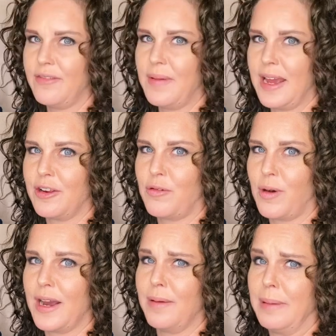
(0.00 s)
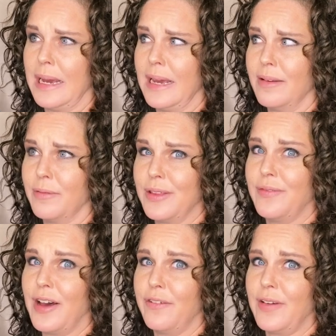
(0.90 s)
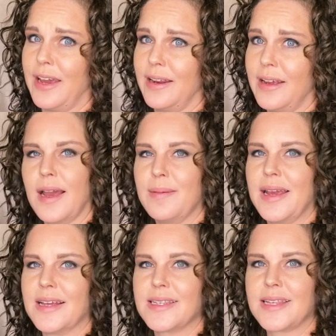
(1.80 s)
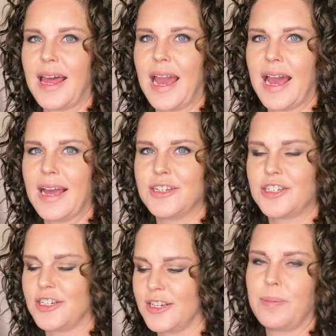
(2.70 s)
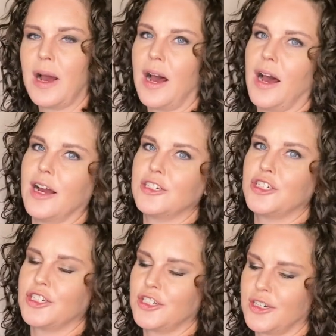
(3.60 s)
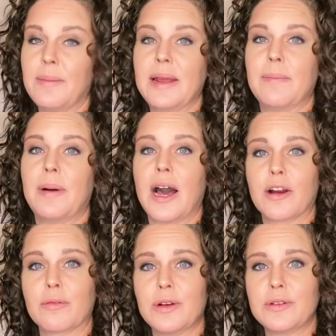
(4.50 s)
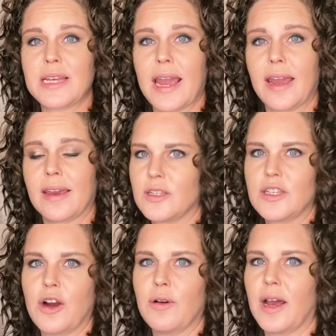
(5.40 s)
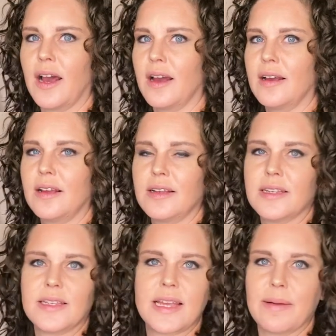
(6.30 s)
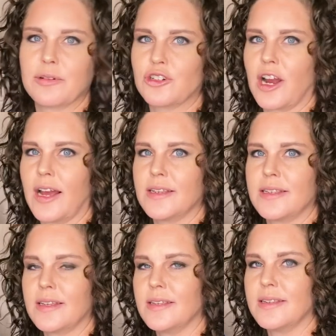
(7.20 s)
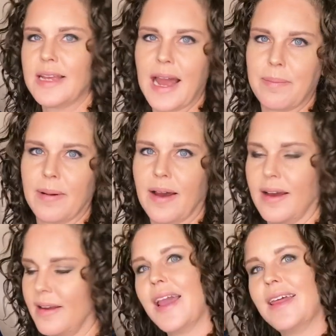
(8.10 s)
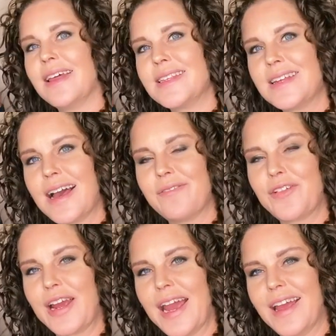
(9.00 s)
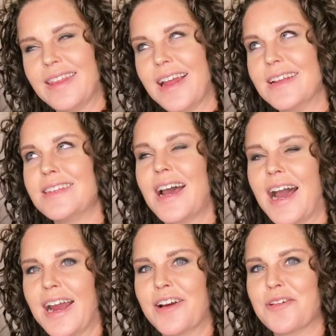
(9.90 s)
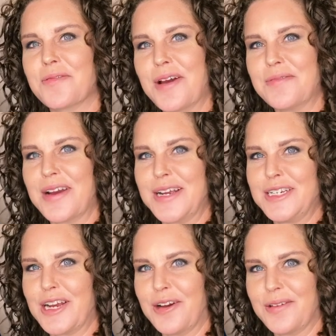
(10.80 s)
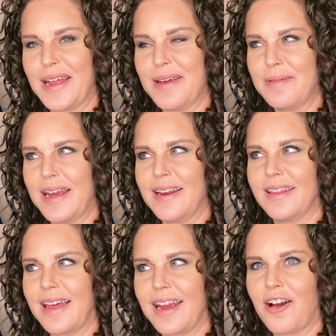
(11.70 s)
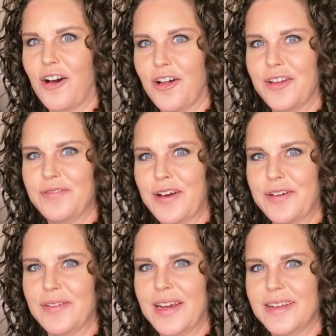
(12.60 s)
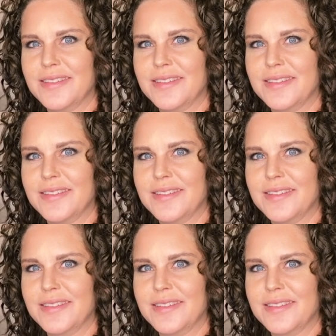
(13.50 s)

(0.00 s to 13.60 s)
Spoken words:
made quite a bit with velvet. I made a slash, posh, I made a Bonnaroo tank, soda, December dress, Zappa, and let's not forget that entire runway show that I made like all in velvet.